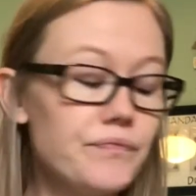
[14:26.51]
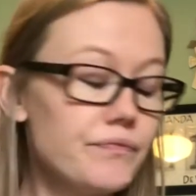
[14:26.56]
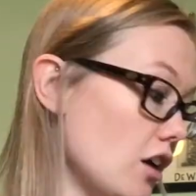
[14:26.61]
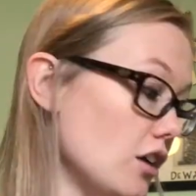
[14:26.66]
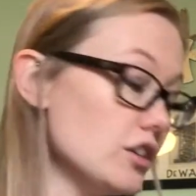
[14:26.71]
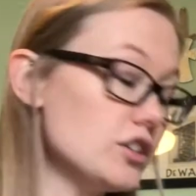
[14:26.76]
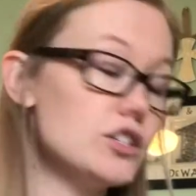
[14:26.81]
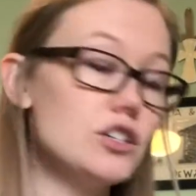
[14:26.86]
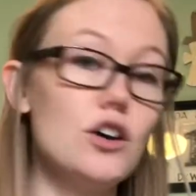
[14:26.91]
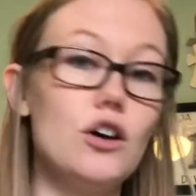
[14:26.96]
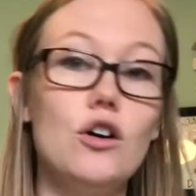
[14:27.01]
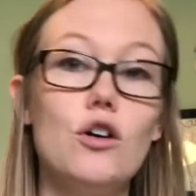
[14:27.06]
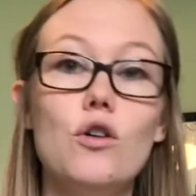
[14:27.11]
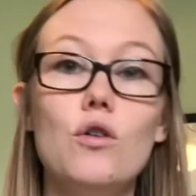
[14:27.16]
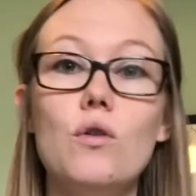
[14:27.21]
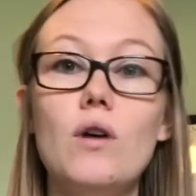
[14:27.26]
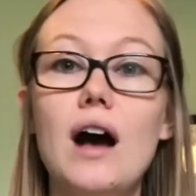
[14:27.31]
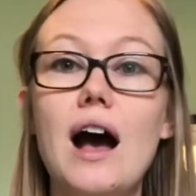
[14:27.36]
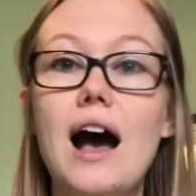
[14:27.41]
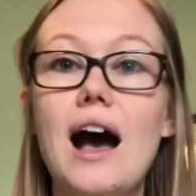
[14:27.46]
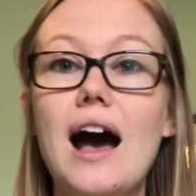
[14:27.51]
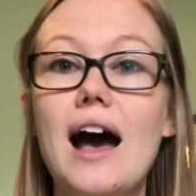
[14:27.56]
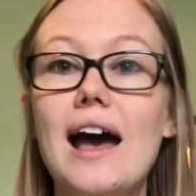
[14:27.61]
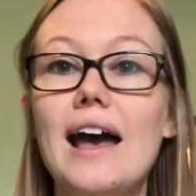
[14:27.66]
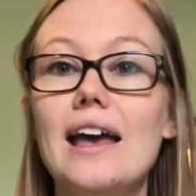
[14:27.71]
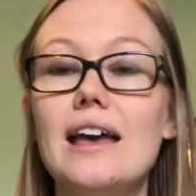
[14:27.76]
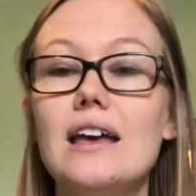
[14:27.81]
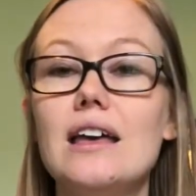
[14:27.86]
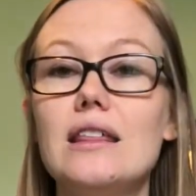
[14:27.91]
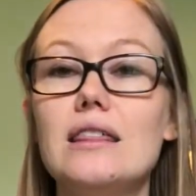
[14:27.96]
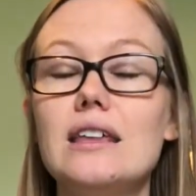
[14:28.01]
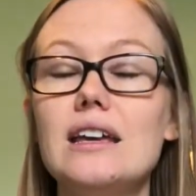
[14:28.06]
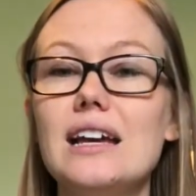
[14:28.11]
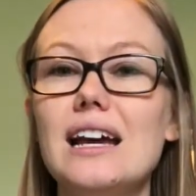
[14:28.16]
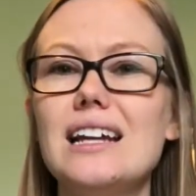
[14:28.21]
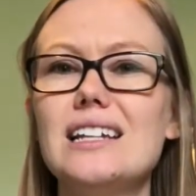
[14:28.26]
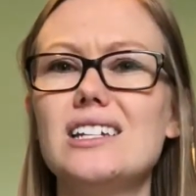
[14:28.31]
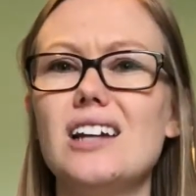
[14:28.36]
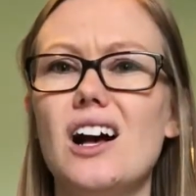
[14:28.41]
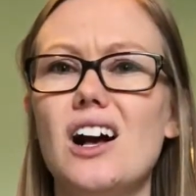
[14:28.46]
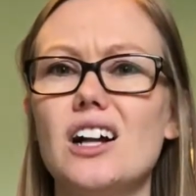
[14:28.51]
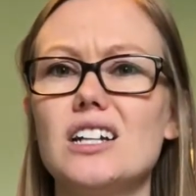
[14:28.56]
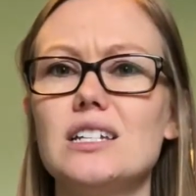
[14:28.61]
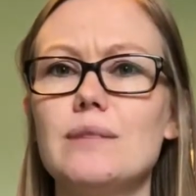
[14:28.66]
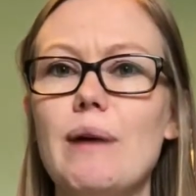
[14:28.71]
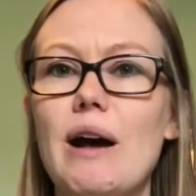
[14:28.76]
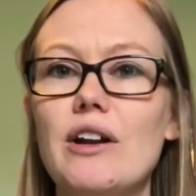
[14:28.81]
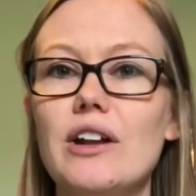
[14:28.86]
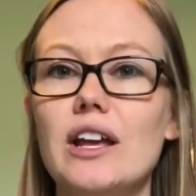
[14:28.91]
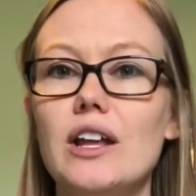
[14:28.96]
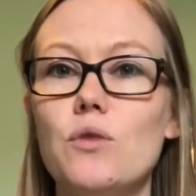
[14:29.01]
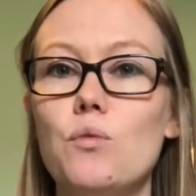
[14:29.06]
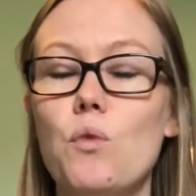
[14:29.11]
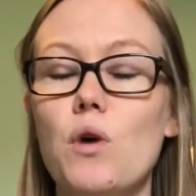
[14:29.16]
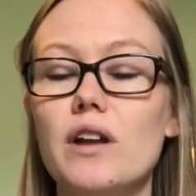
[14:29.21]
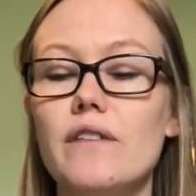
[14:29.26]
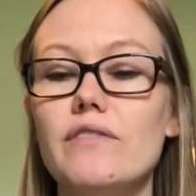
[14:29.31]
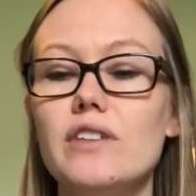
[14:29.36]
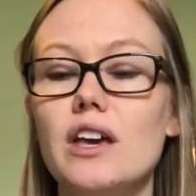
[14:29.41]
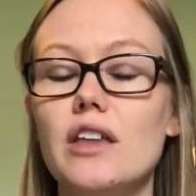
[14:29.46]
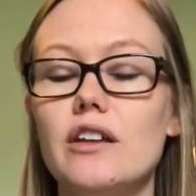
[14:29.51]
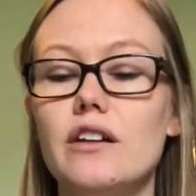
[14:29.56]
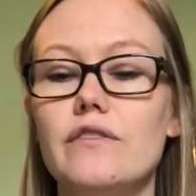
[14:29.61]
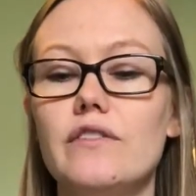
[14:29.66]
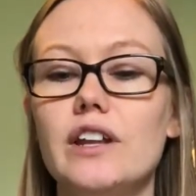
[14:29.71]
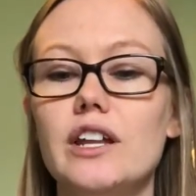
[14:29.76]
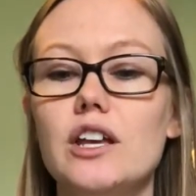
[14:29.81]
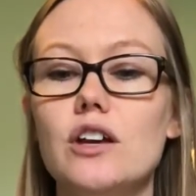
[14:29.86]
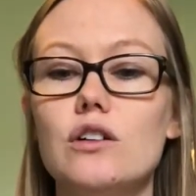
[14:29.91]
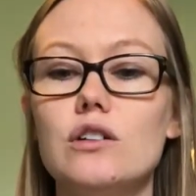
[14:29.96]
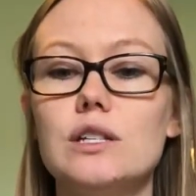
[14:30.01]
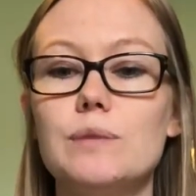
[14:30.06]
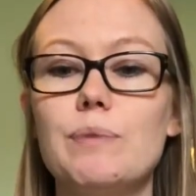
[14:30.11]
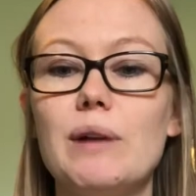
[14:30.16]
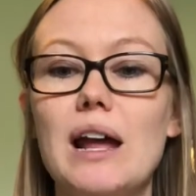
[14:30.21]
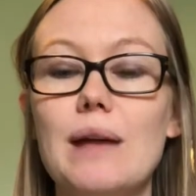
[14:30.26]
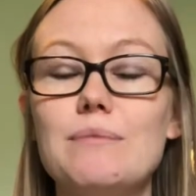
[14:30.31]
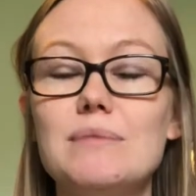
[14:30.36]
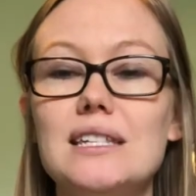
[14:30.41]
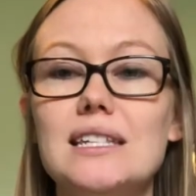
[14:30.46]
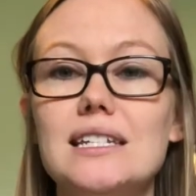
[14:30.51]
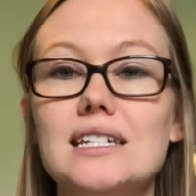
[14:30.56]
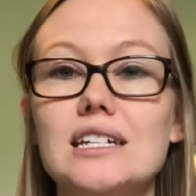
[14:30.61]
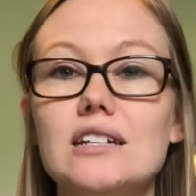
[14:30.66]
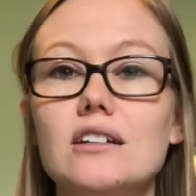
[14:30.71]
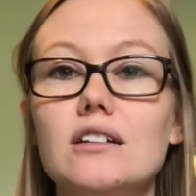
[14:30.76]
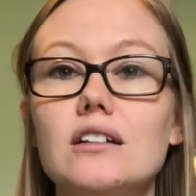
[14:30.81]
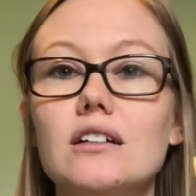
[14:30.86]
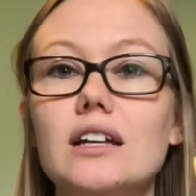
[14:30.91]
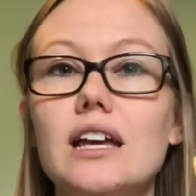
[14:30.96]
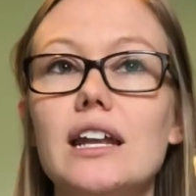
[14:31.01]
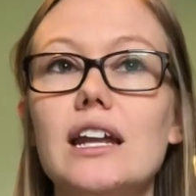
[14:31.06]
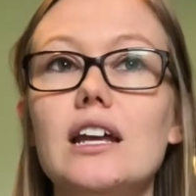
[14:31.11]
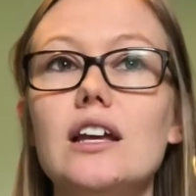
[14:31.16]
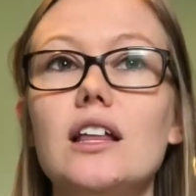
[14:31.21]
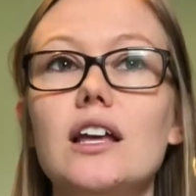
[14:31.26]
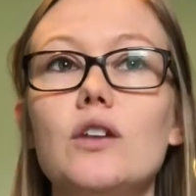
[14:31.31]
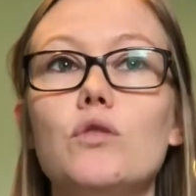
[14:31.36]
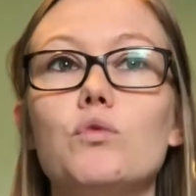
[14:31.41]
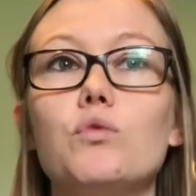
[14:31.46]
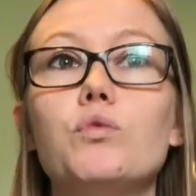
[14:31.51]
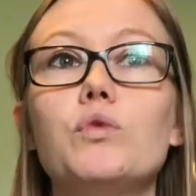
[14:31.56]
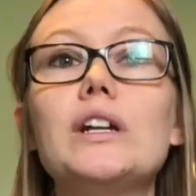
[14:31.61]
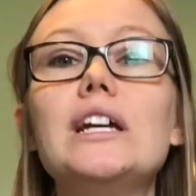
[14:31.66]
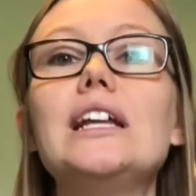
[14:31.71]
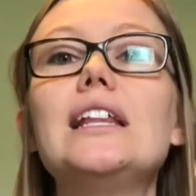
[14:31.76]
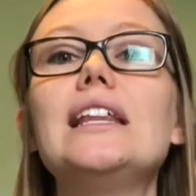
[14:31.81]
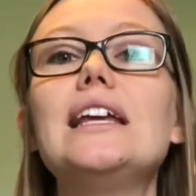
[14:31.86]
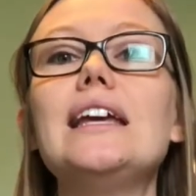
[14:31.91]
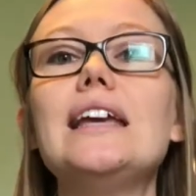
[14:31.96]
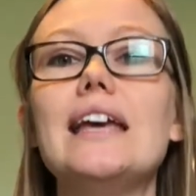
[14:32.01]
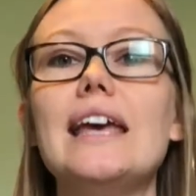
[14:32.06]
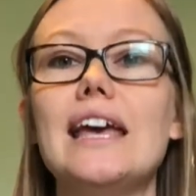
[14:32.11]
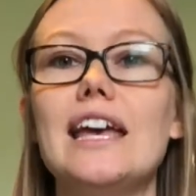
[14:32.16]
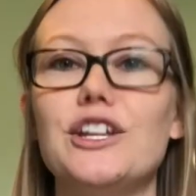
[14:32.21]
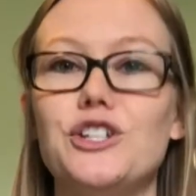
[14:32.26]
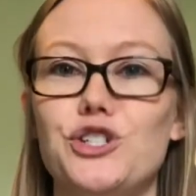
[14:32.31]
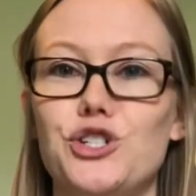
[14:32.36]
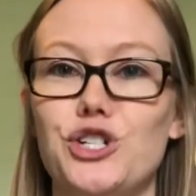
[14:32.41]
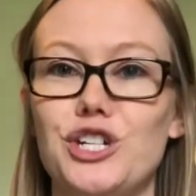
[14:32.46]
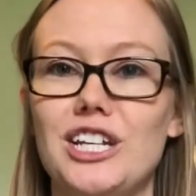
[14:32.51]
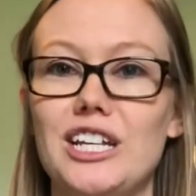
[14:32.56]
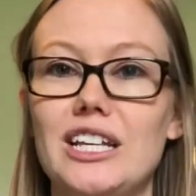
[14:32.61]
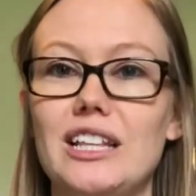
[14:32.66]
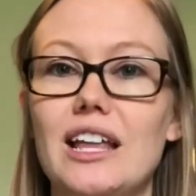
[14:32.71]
Also, I think I talked about it in one of the other videos, but I'm still getting like really itchy.